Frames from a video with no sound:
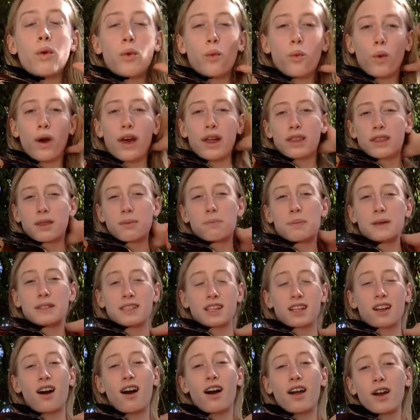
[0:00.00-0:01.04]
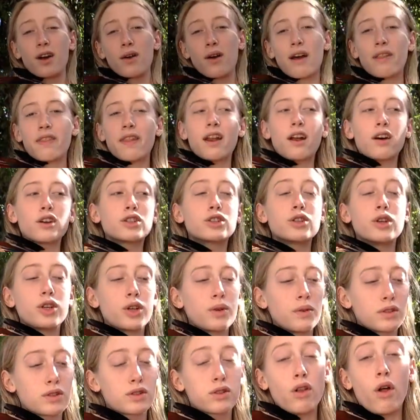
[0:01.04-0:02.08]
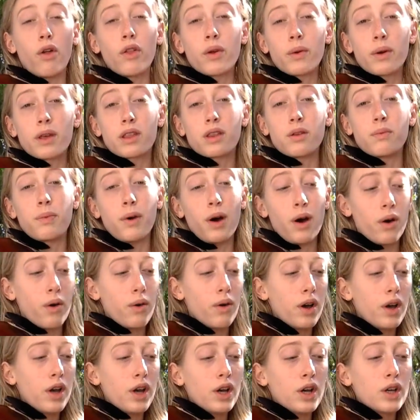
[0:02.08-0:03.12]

With pizzicato, and then I'll show you it slowly with the bow.